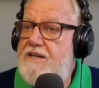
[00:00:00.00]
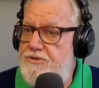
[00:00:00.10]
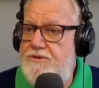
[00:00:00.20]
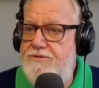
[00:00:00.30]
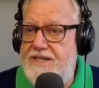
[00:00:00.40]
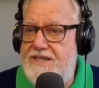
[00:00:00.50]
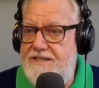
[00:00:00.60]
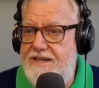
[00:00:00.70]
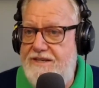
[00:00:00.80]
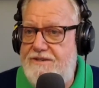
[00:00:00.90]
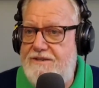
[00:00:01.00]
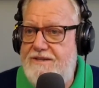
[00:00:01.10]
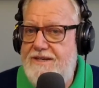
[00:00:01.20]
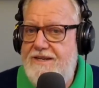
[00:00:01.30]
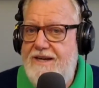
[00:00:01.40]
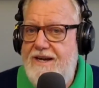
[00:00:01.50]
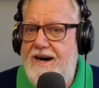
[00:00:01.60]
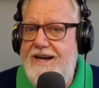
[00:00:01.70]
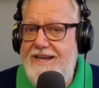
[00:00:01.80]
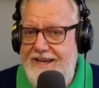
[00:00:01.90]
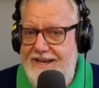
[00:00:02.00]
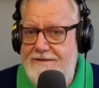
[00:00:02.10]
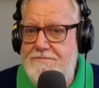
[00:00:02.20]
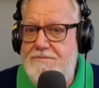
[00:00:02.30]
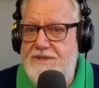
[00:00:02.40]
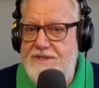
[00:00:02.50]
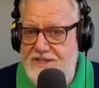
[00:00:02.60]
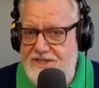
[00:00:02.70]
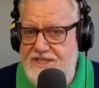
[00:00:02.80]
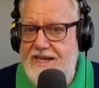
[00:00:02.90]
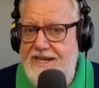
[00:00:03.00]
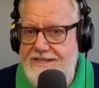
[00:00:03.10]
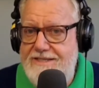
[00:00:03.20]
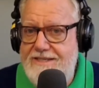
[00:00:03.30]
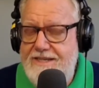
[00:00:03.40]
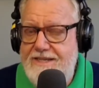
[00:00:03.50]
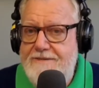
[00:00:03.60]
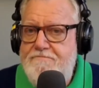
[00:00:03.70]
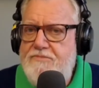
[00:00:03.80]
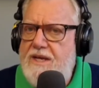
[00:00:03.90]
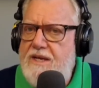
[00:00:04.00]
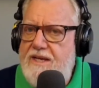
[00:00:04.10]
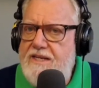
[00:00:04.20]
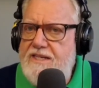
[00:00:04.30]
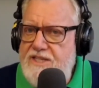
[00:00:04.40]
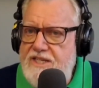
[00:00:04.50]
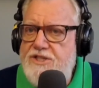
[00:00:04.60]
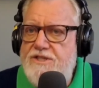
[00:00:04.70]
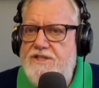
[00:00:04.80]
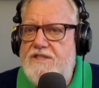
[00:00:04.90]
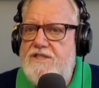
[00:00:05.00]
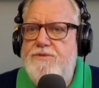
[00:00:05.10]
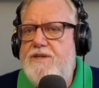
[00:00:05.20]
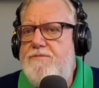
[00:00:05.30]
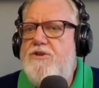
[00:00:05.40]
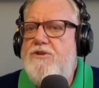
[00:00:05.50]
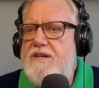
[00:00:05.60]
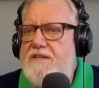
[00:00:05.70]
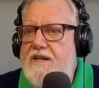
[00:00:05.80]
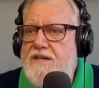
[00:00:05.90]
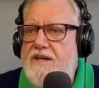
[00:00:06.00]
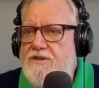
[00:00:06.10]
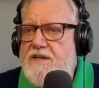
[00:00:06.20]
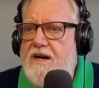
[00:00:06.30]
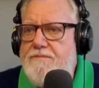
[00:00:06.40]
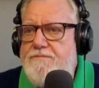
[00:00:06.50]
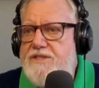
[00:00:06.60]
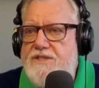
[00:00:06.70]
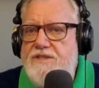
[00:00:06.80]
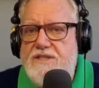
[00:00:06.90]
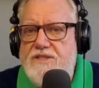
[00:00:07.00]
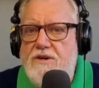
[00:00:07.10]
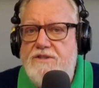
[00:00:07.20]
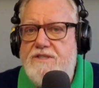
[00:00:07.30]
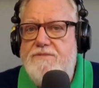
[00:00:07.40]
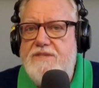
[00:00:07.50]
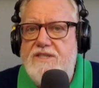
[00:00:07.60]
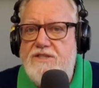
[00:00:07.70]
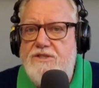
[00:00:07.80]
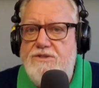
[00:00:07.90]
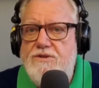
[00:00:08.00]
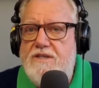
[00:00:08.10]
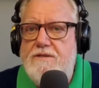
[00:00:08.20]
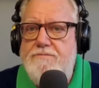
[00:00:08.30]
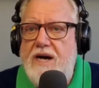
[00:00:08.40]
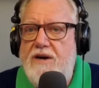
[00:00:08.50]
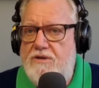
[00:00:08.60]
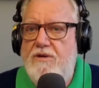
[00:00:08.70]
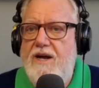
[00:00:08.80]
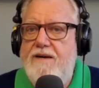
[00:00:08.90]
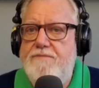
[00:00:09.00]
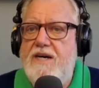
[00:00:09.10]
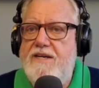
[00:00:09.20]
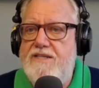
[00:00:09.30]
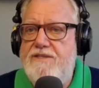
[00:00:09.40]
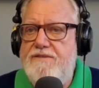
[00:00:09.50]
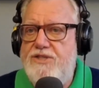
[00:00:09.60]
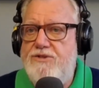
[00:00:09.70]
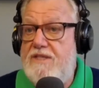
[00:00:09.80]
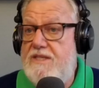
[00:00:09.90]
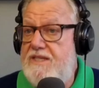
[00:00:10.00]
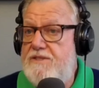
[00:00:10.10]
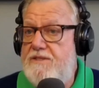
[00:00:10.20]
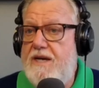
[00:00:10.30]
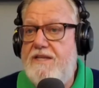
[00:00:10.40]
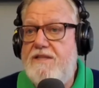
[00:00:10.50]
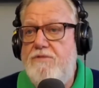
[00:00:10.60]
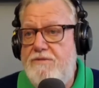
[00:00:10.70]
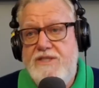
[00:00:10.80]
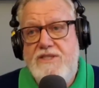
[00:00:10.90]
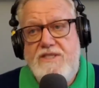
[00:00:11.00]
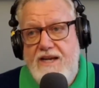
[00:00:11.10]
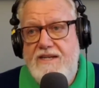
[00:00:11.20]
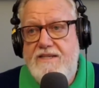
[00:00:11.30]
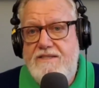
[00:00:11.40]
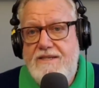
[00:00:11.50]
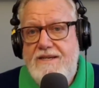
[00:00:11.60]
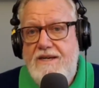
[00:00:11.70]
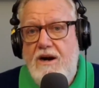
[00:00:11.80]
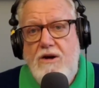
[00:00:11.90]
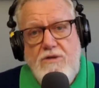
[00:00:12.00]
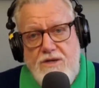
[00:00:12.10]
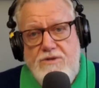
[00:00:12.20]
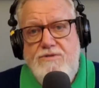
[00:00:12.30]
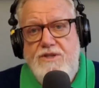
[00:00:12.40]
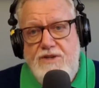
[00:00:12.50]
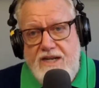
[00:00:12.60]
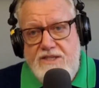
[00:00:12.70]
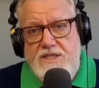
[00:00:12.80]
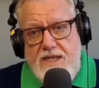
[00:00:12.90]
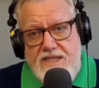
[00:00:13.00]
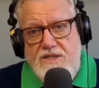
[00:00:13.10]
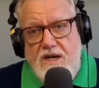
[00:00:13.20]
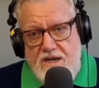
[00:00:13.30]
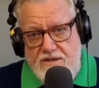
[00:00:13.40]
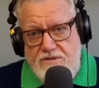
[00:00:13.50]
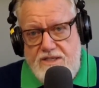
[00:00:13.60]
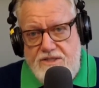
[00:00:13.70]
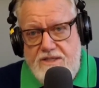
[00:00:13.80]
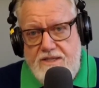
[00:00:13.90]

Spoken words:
true dictator. I am the state. In addition to the Supreme Court, another accomplice to this ultimate dictatorial power grab by an individual is, like the Roman Senate, our own United States Congress.